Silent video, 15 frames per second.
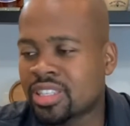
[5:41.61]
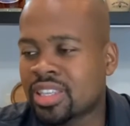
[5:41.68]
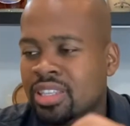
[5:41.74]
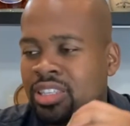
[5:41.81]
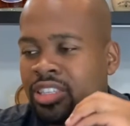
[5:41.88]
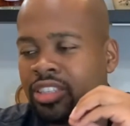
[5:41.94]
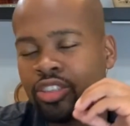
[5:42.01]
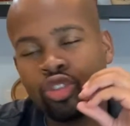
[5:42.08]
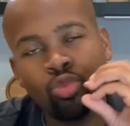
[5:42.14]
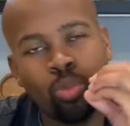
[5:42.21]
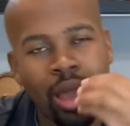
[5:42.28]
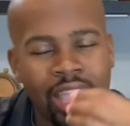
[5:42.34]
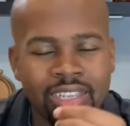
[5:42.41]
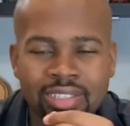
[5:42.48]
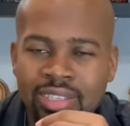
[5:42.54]
The
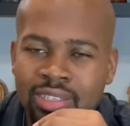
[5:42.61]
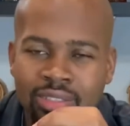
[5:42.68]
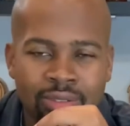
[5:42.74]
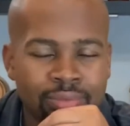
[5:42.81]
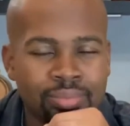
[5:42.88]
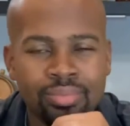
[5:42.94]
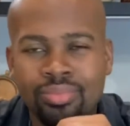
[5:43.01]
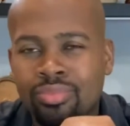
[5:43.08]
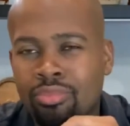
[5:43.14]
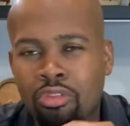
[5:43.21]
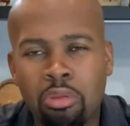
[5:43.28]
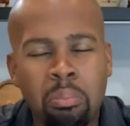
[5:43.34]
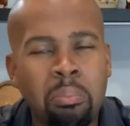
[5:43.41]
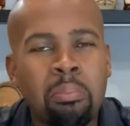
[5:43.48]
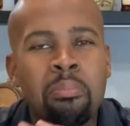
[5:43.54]
spice is
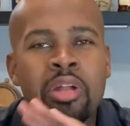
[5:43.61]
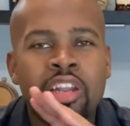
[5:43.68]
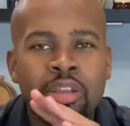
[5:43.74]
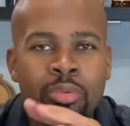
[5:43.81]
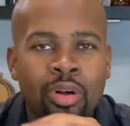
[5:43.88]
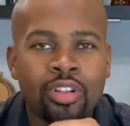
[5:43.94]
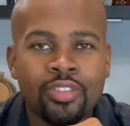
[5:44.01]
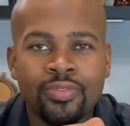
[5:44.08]
minimal,